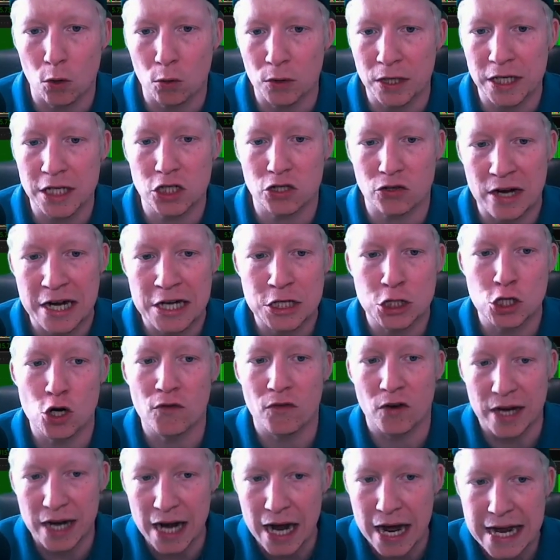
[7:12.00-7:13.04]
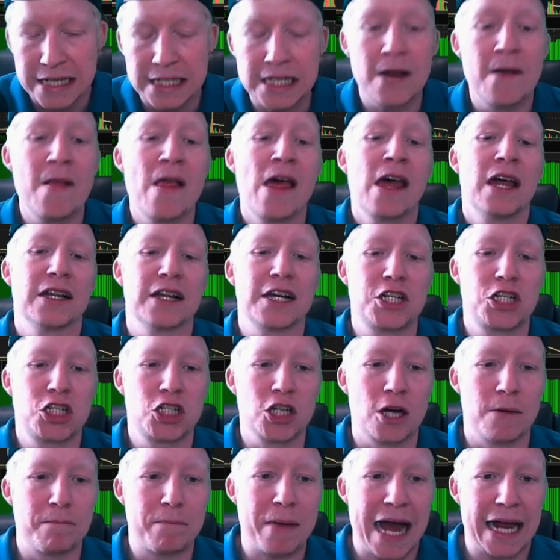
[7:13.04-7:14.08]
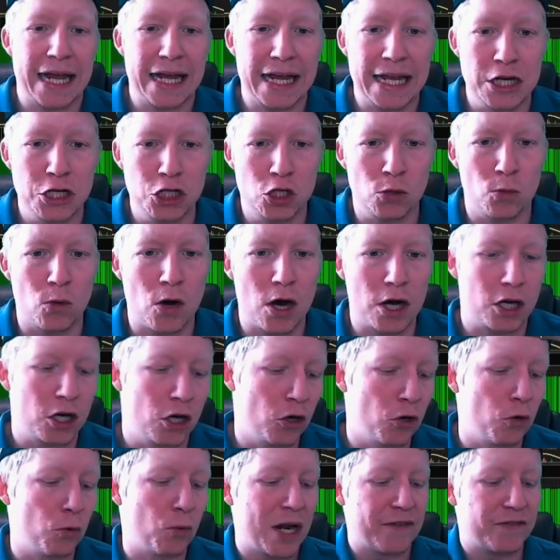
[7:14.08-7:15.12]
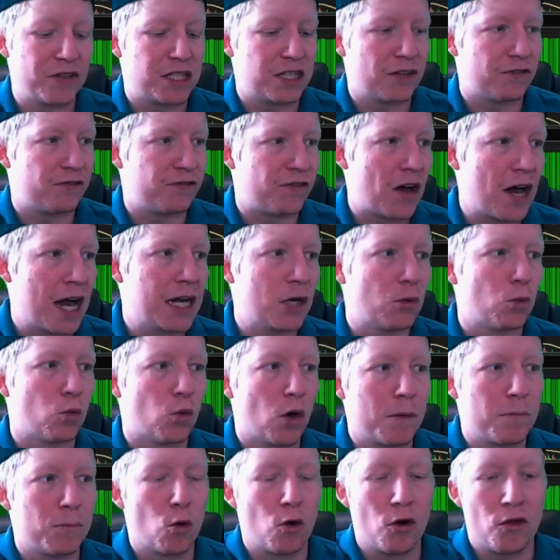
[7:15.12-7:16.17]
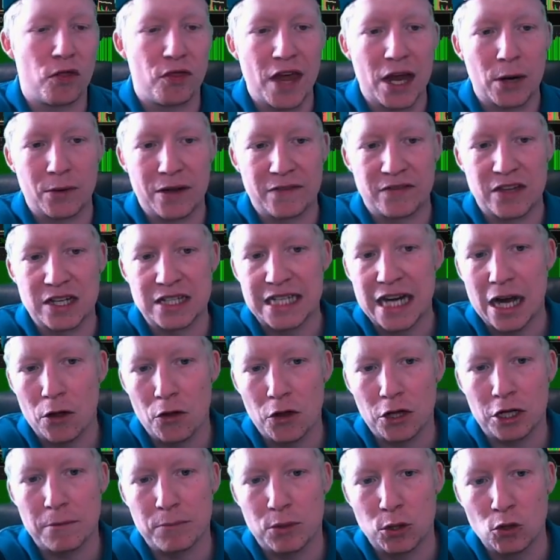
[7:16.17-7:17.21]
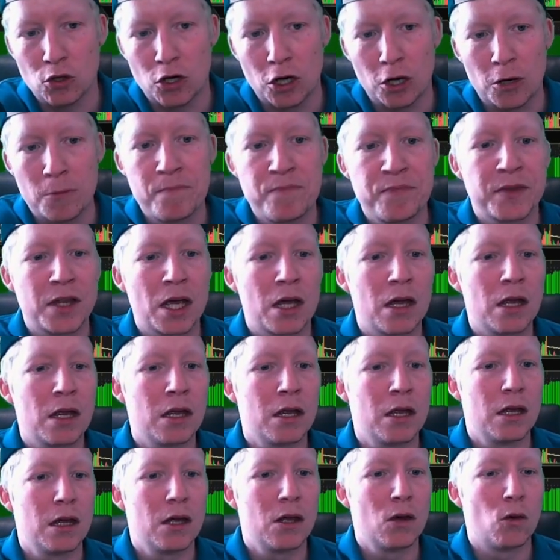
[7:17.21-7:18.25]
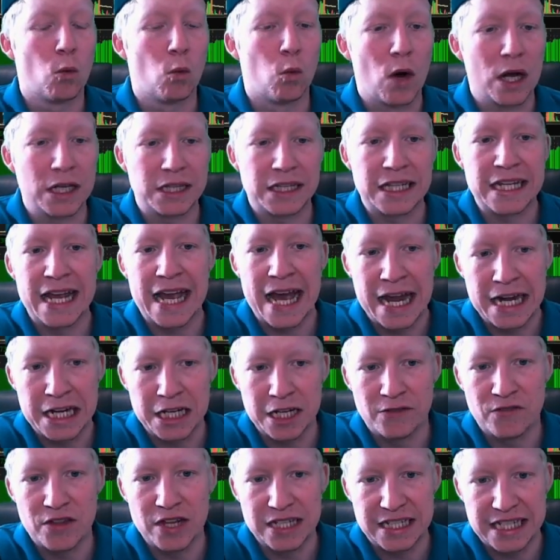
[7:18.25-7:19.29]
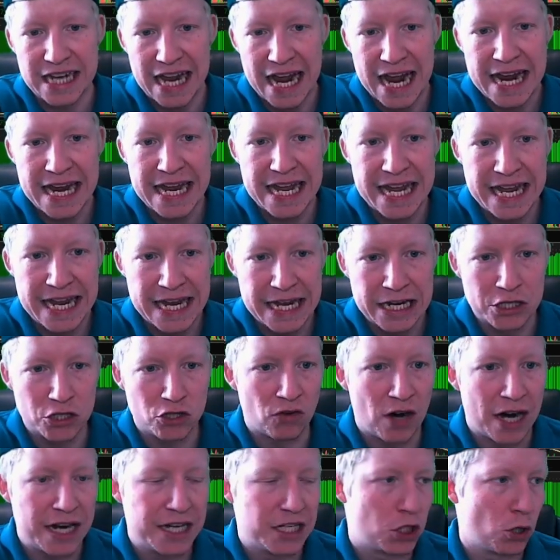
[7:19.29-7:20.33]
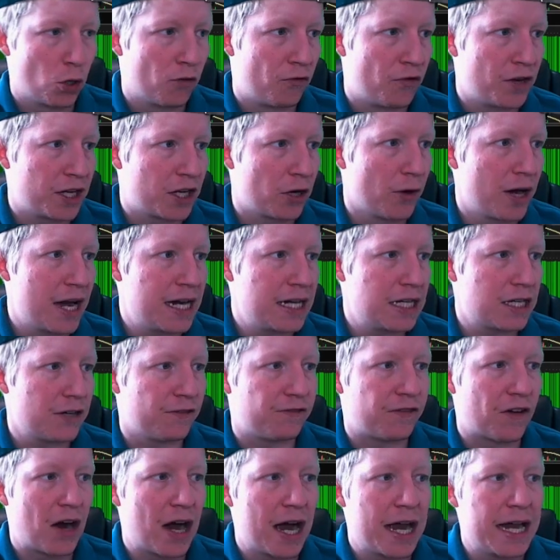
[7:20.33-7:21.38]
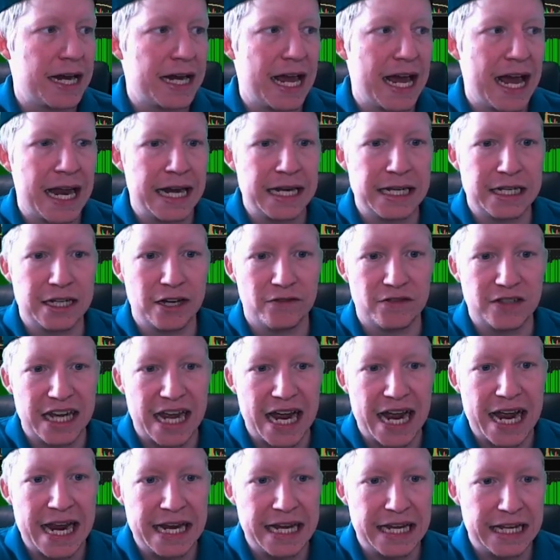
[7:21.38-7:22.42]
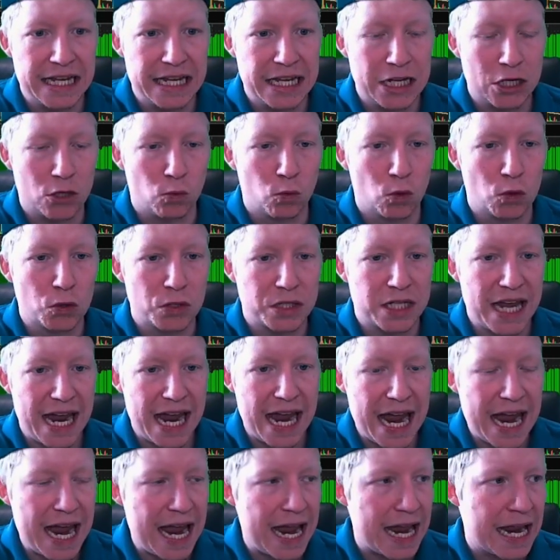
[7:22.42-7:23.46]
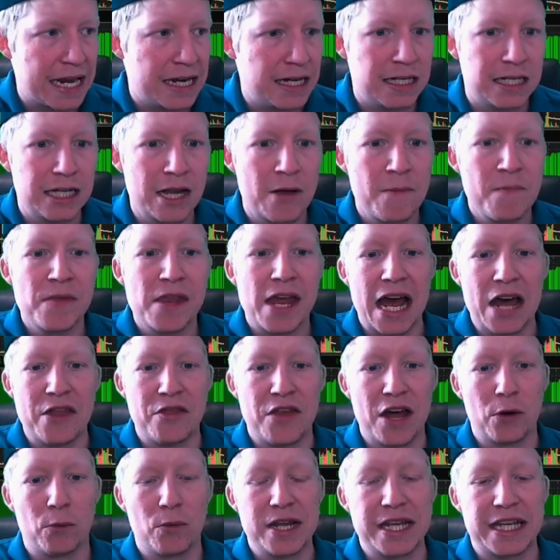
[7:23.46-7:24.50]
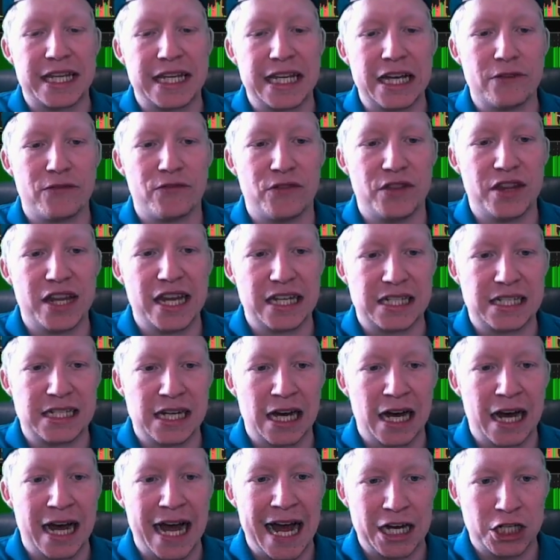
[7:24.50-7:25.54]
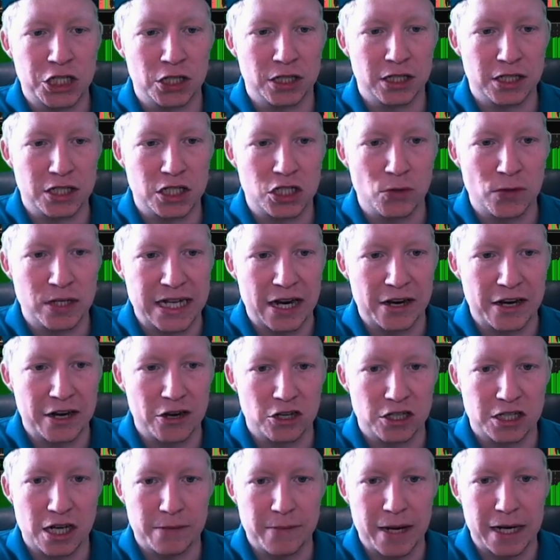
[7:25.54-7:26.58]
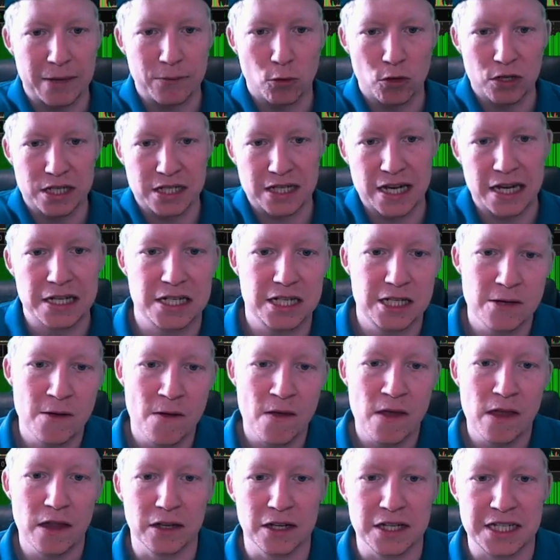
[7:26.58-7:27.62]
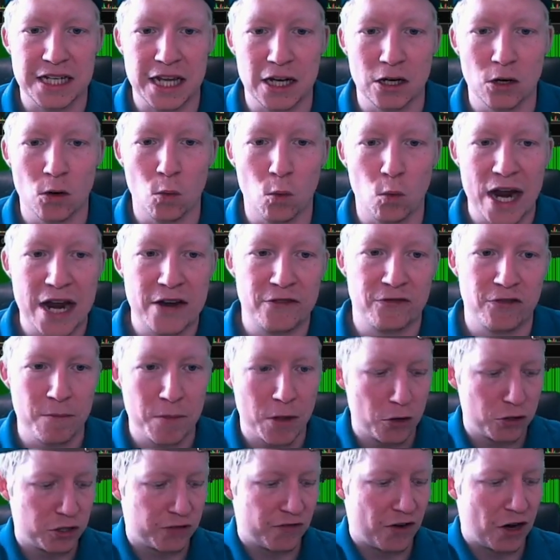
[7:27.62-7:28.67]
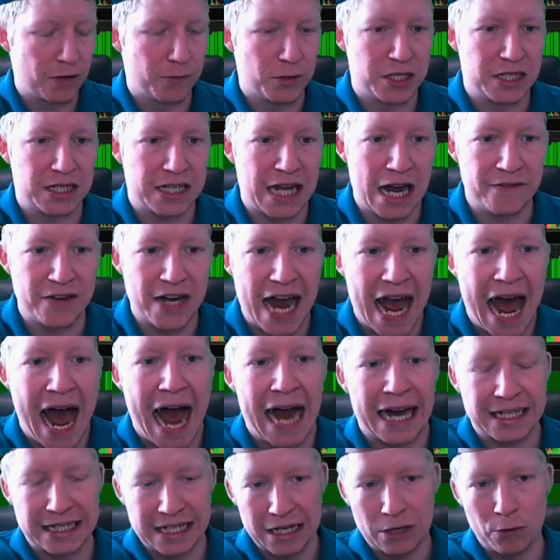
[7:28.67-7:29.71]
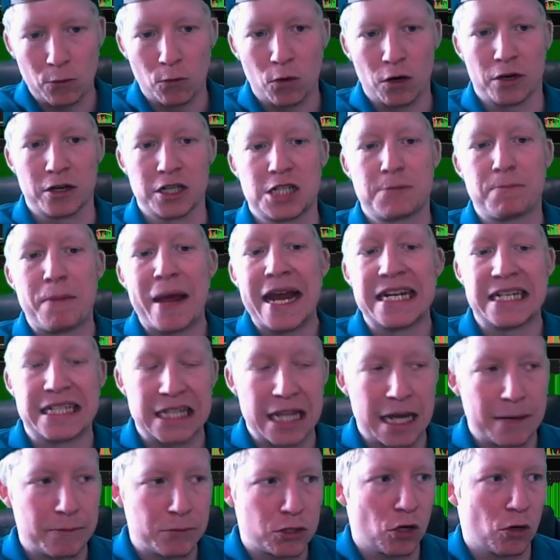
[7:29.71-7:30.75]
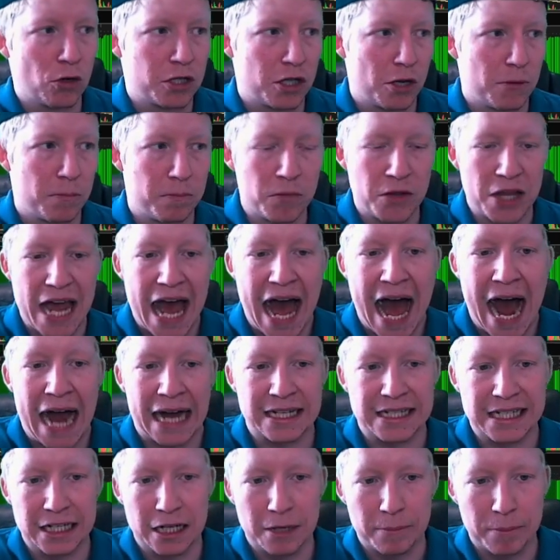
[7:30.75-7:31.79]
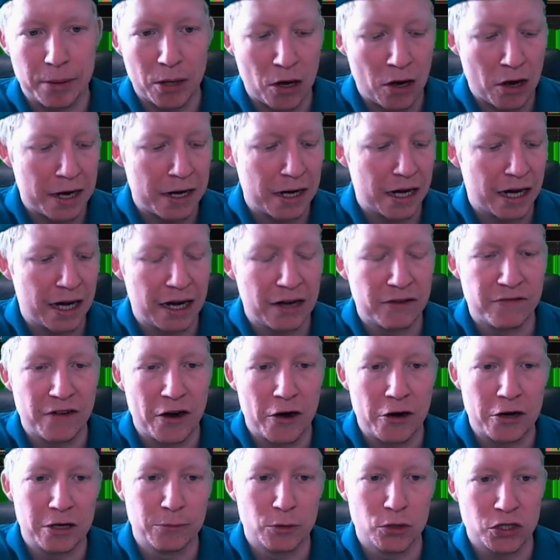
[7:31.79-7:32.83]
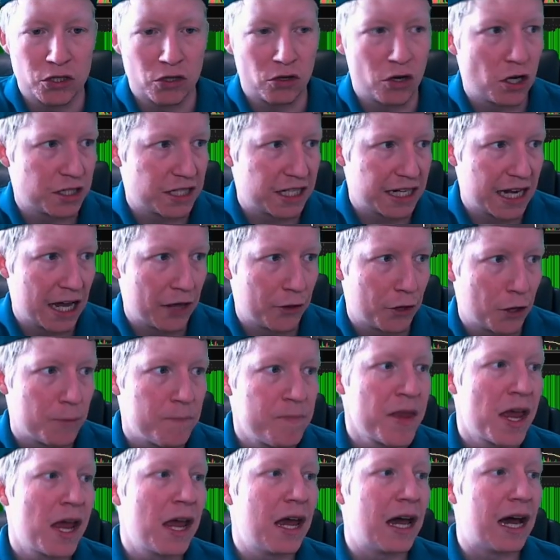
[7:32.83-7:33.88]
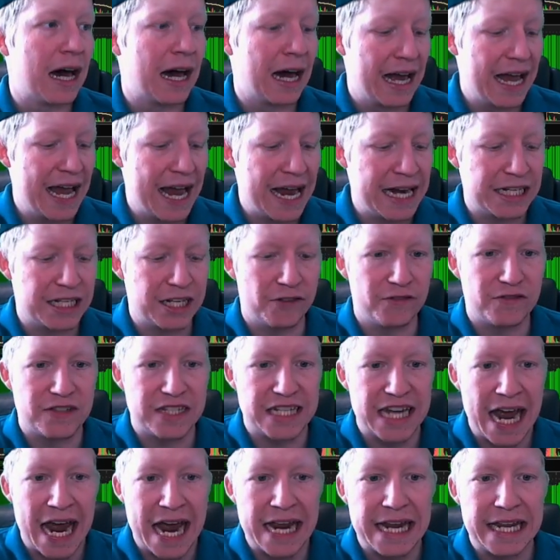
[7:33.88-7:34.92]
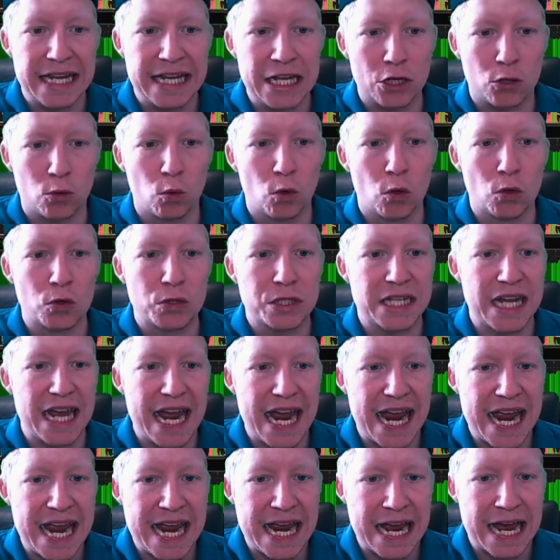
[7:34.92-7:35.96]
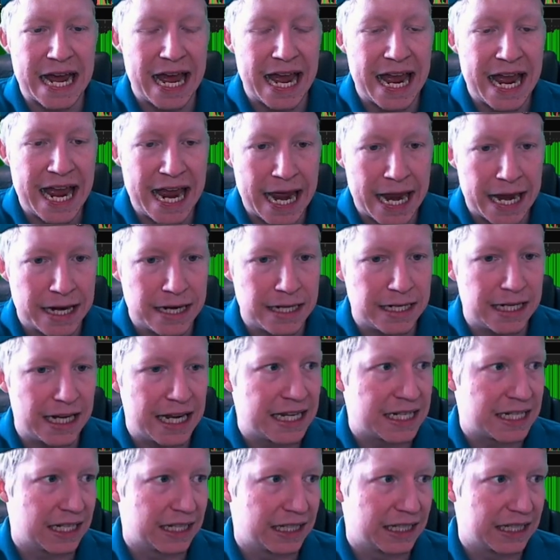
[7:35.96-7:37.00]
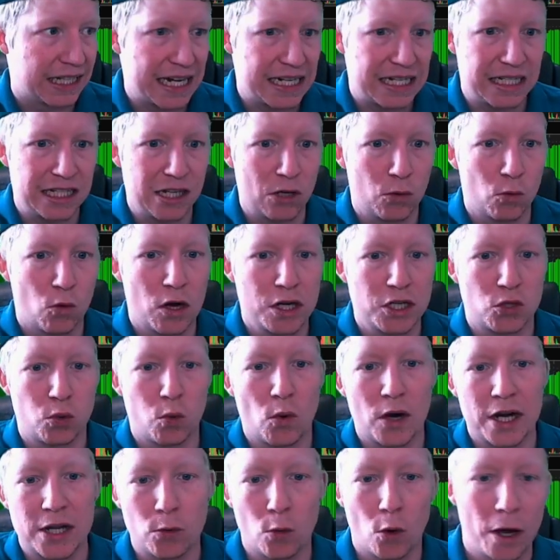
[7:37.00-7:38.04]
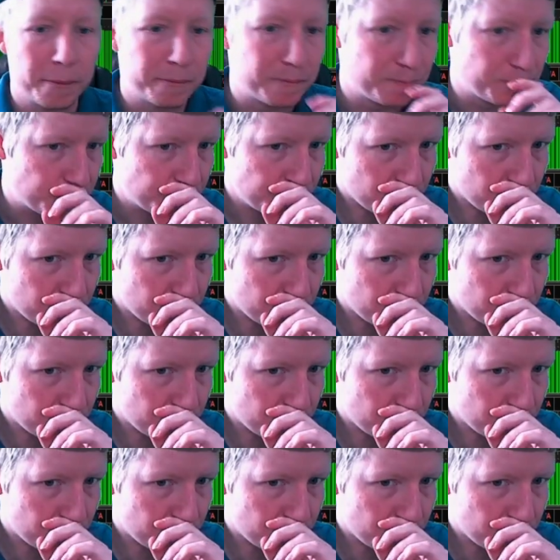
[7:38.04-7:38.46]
holding trades overnight. Let's jump back into our code. We have to define one more thing. We have to tell the computer what the end of the day is, right? So if we go ahead and define end of day equals end, and then we give this, actually let's do it down here. It's going to make more sense. Let's get away from those variables. It's kind of an acting. We're going to space them so the acting upon variables are all together. End of day equals end is less than 121.